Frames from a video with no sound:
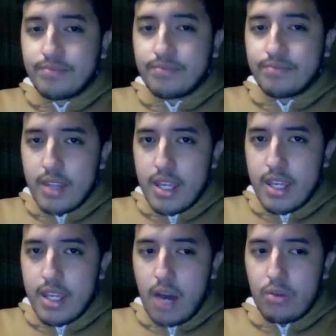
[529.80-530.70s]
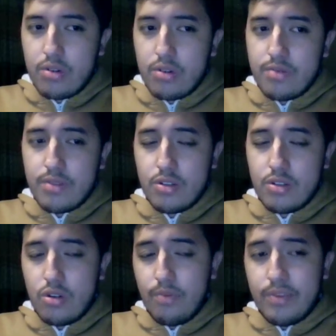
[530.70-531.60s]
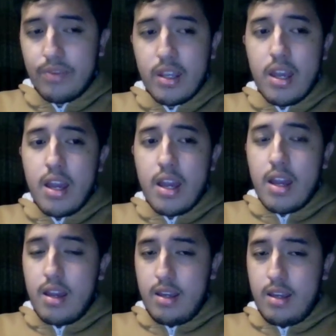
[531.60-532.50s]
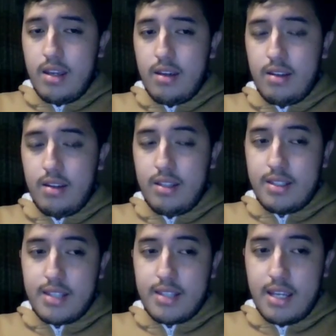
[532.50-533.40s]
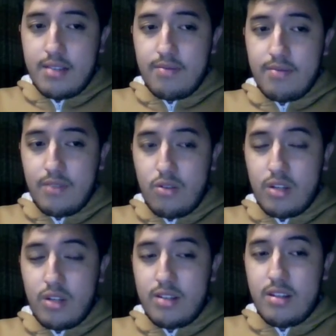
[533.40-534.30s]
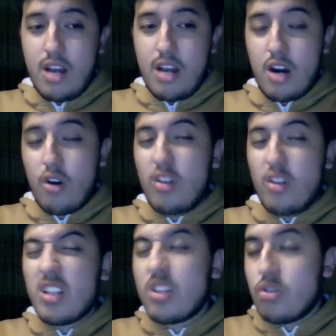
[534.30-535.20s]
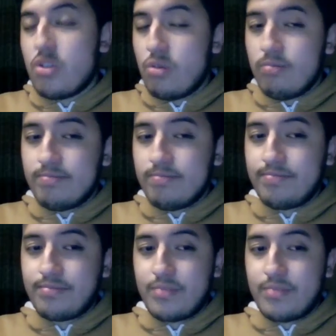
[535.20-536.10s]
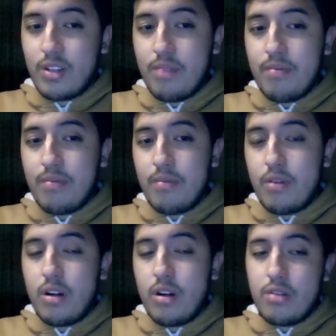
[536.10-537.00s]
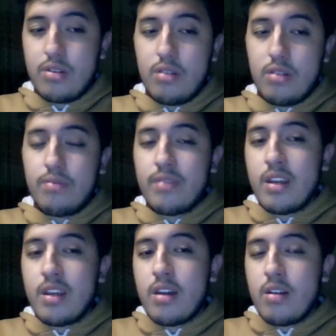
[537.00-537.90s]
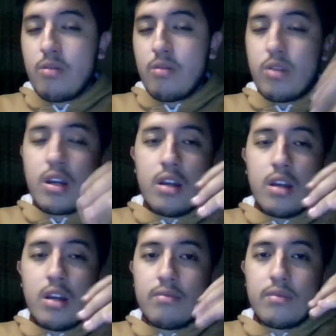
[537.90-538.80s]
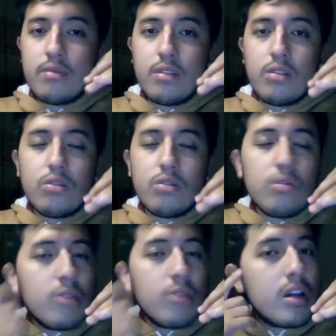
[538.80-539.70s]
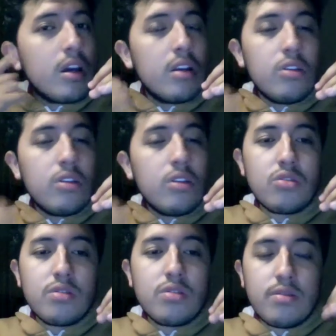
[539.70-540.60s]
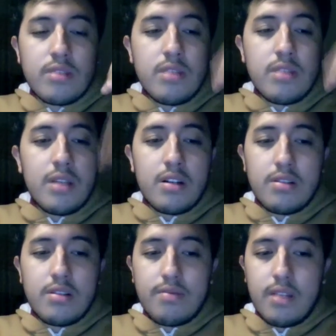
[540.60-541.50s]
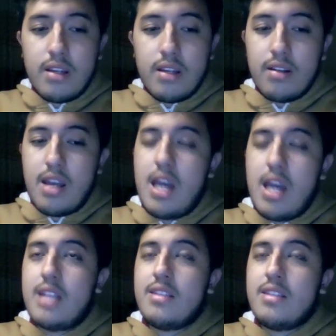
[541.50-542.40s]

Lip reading: the author. So in this case, you can see according to, okay, Morehouse et al. We can use similars like as is